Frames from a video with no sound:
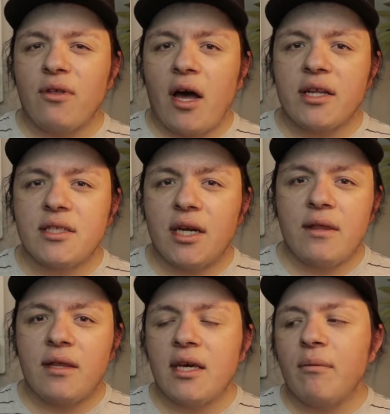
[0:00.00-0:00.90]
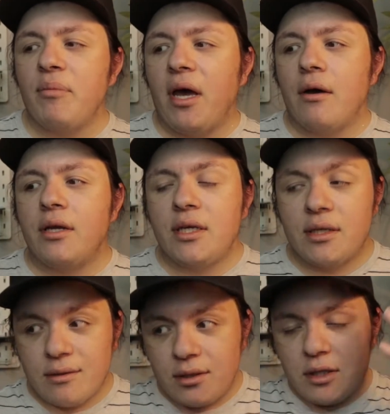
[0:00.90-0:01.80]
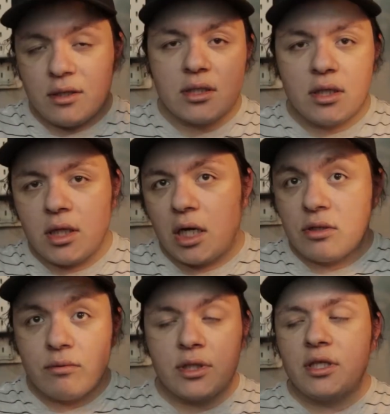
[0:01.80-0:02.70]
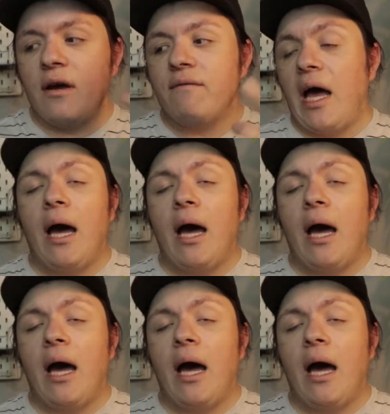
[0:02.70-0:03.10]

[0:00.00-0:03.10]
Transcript: thoughts that I think about, intellectual stuff.